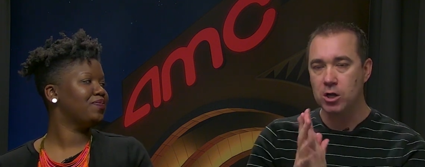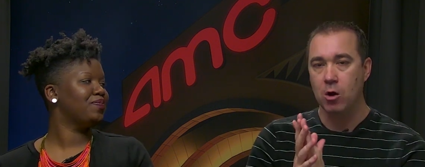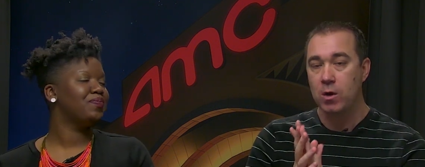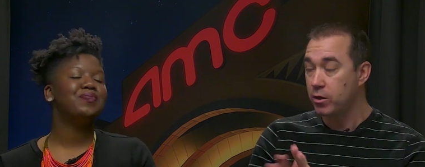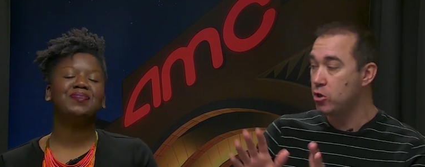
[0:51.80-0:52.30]
Speaker 1: So,
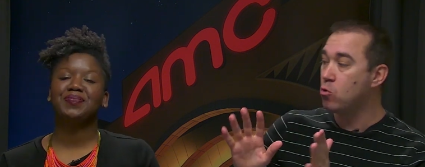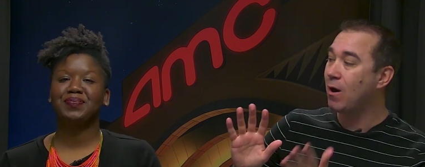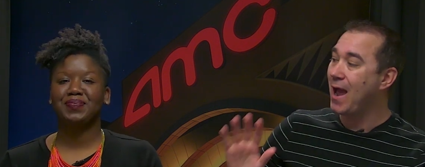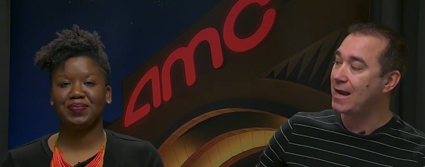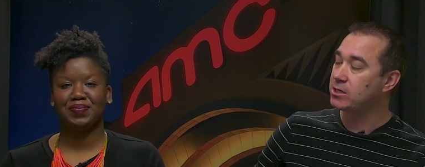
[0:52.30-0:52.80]
you
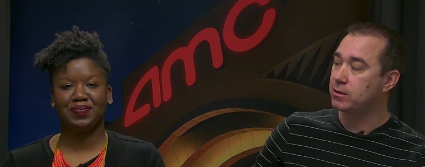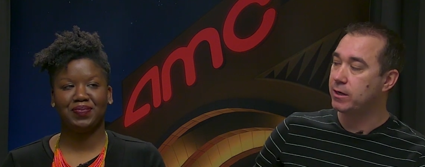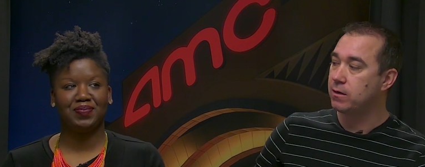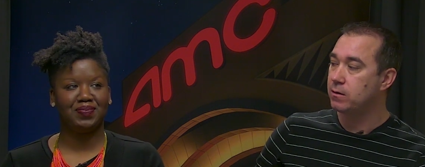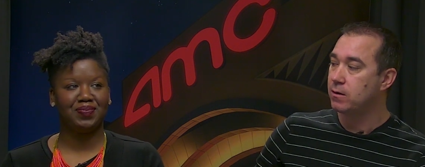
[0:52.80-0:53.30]
were
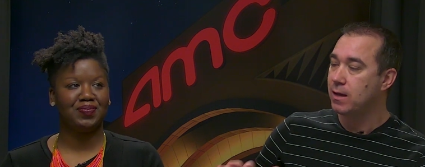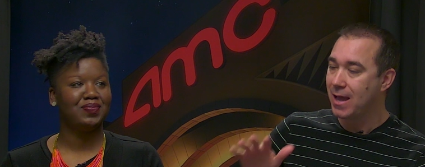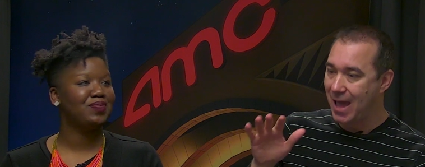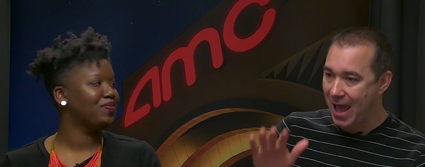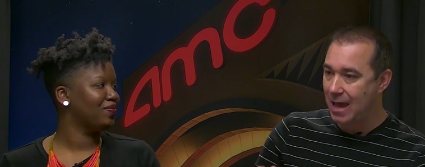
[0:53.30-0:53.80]
actually
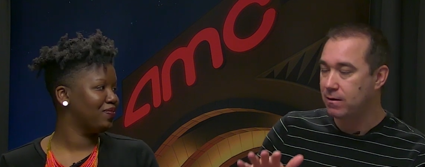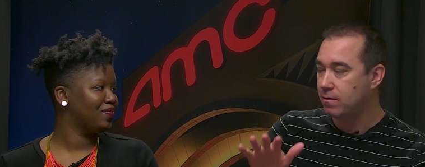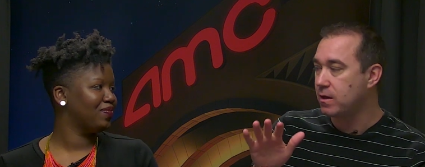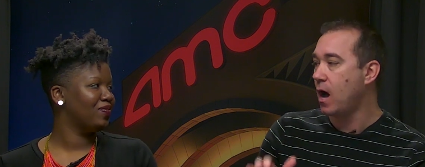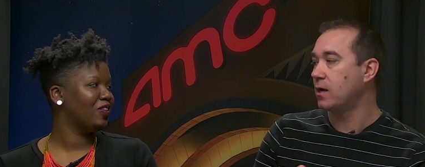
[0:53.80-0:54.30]
at
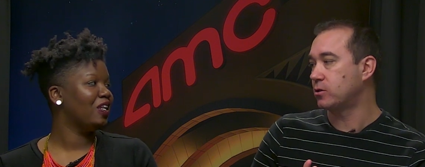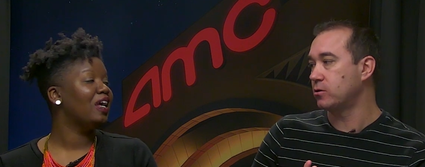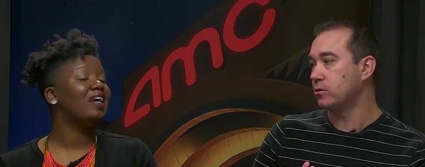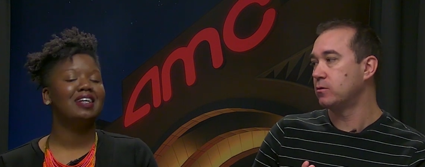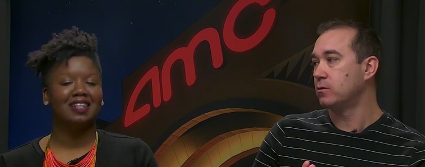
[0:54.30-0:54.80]
the
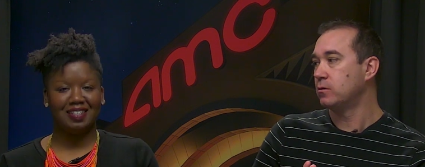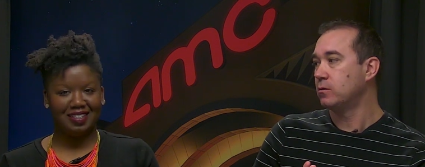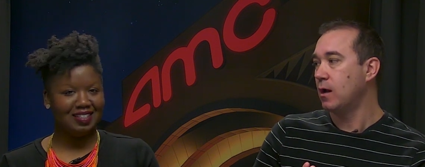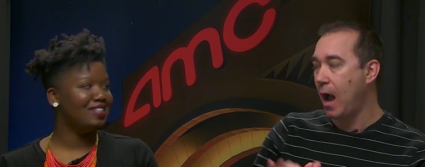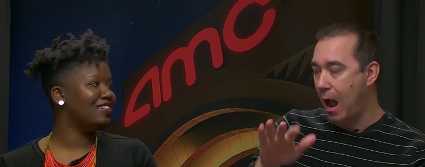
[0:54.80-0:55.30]
Oscars
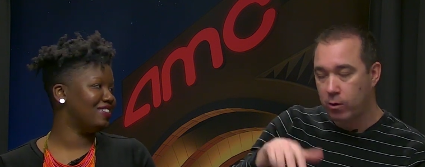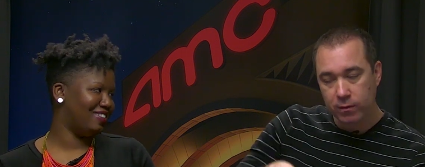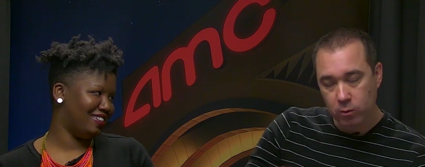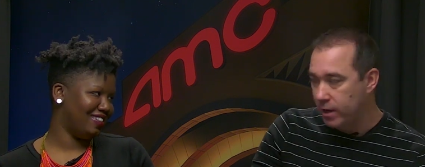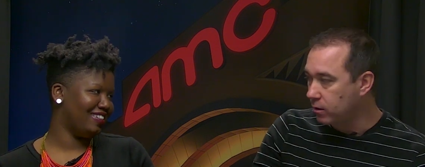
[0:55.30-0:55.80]
out on
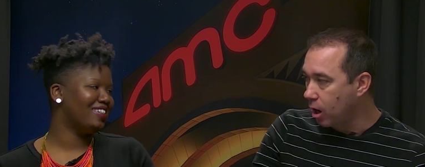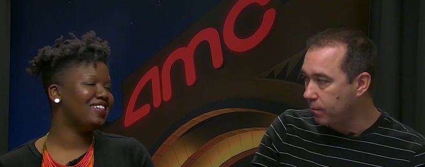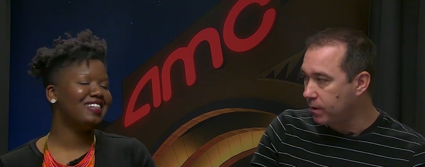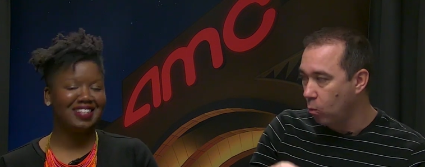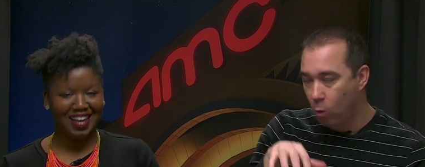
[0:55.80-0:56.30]
the red
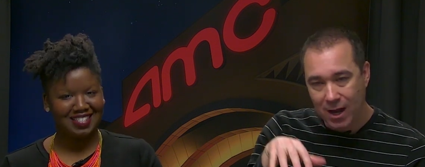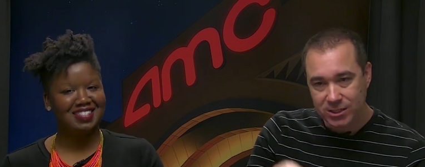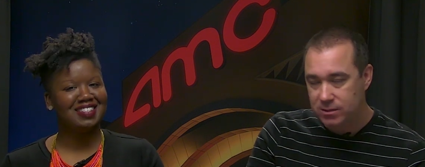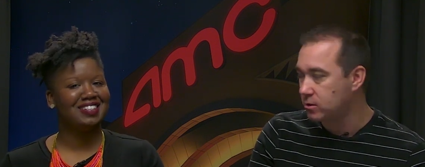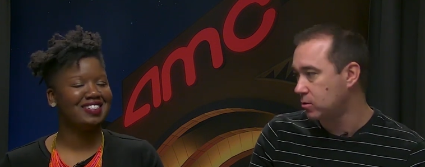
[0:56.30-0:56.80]
carpet, yes.
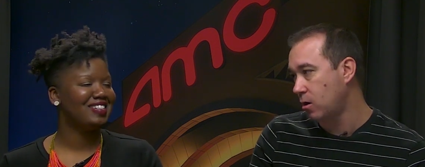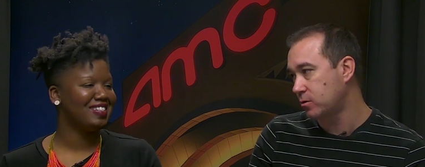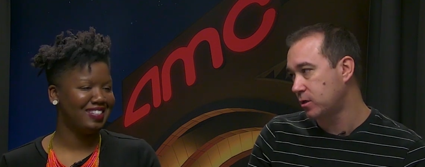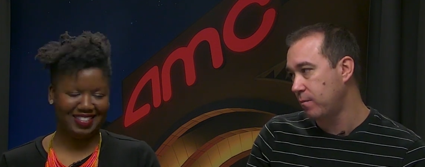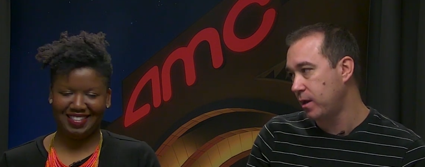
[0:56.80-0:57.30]
watching the
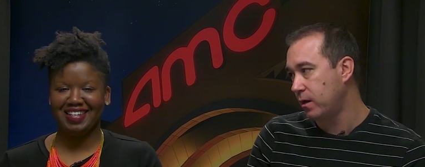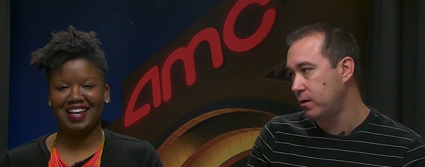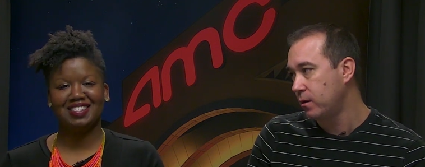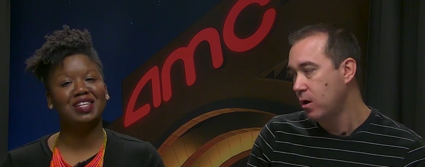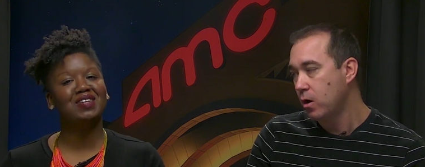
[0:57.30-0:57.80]
stars come in.
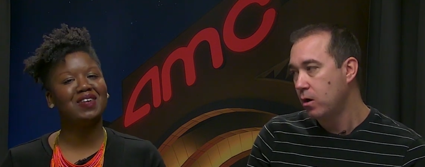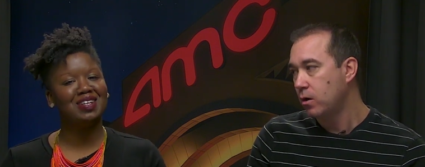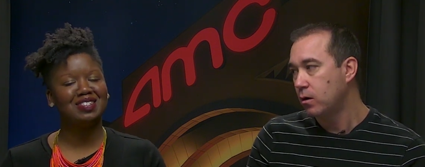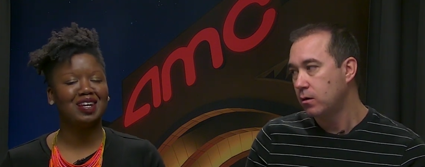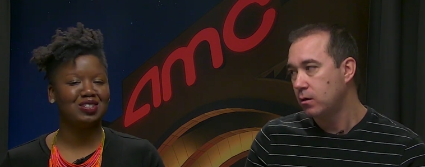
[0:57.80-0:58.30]
Yes,
Speaker 2: in the
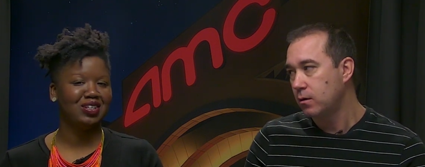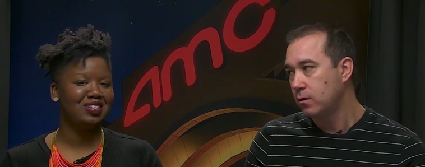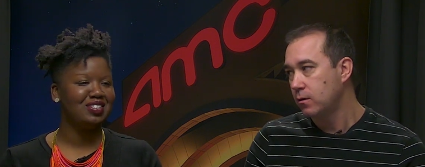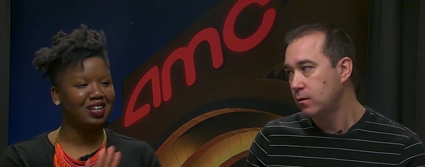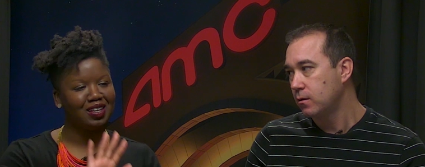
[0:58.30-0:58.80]
fan
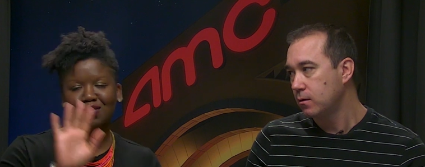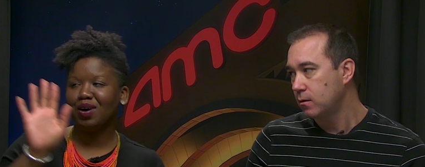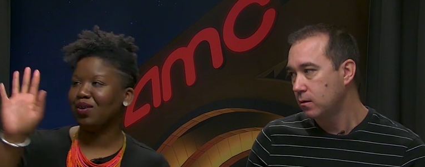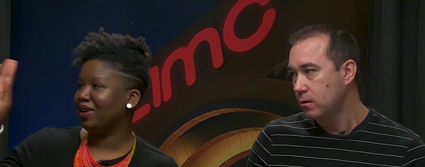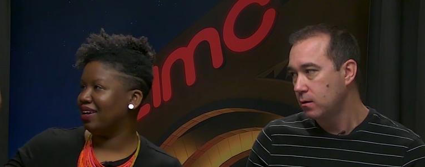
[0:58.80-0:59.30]
section, seeing them
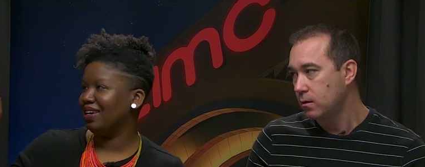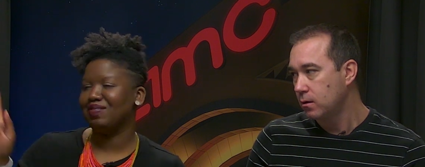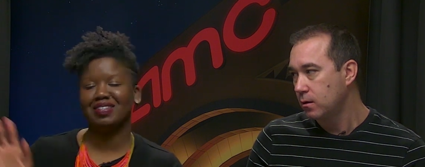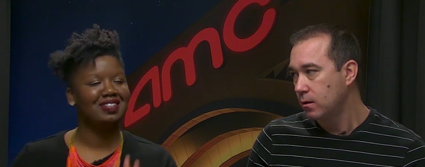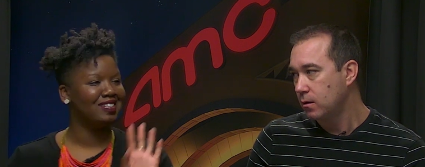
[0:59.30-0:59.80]
all wave
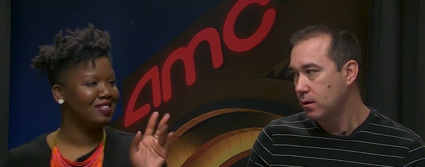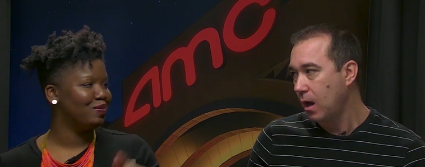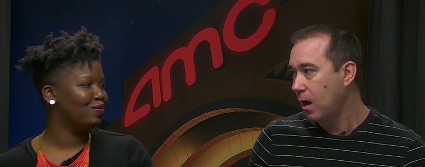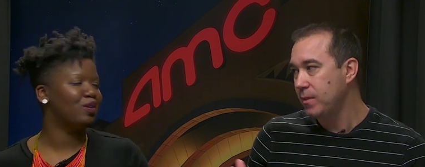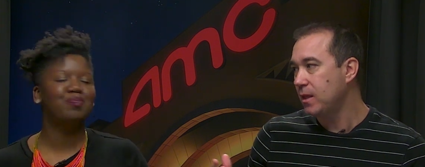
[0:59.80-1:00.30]
and
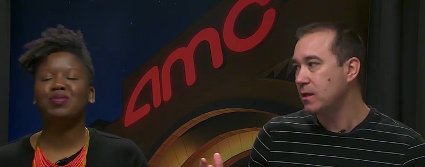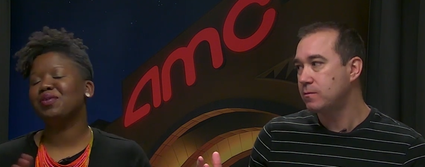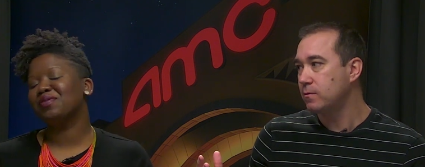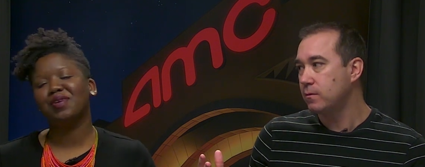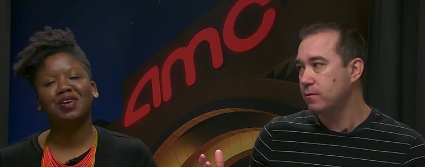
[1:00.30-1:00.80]
I mean, that's
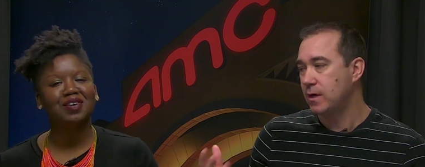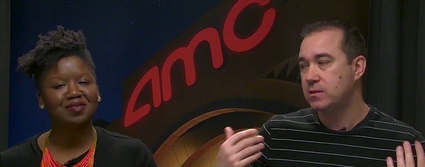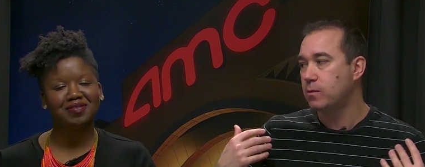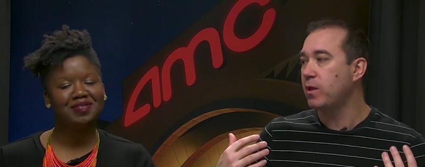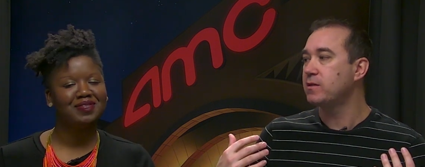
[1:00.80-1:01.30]
beautiful. That's
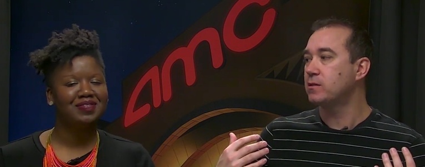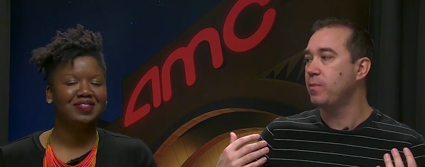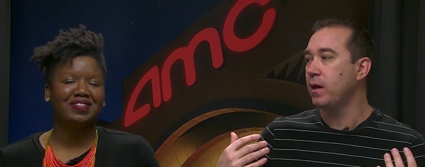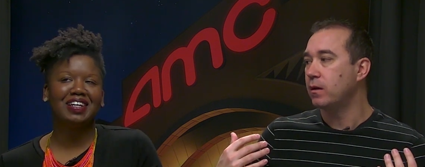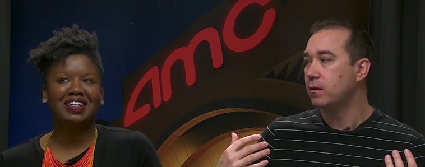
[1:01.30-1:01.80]
the place to
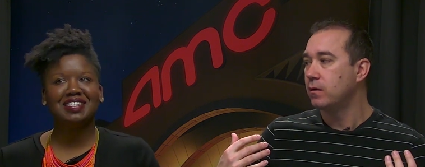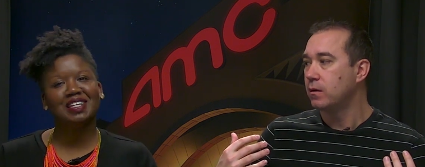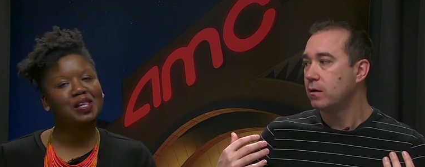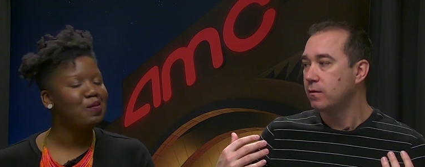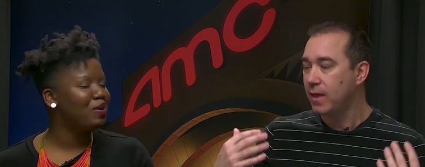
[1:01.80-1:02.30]
be. The glitz
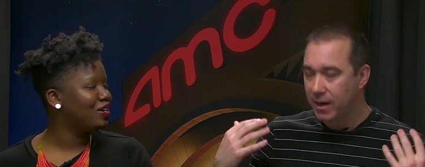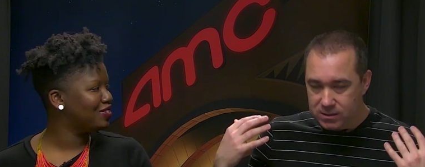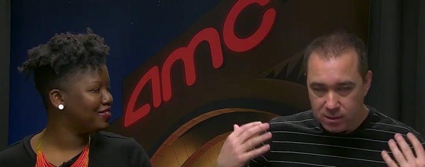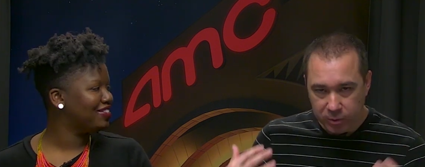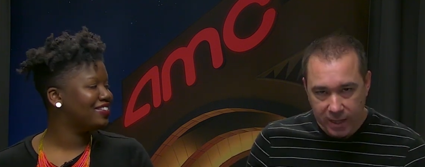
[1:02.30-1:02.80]
and glamour. That
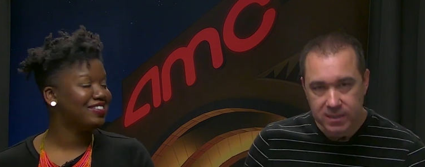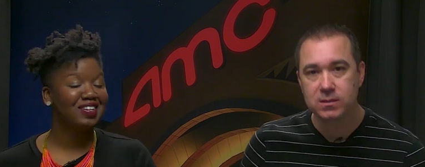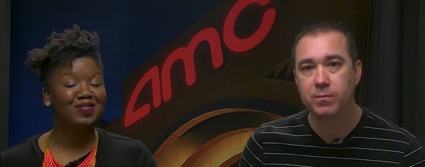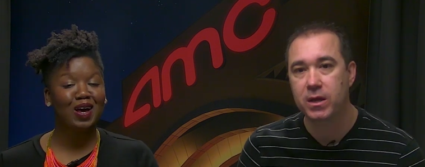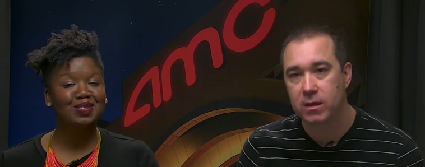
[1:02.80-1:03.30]
is the
Speaker 1: place
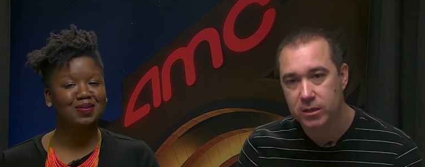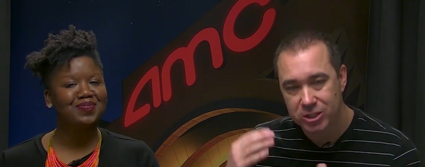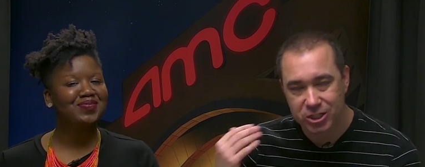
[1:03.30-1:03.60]
to that's be. Awesome.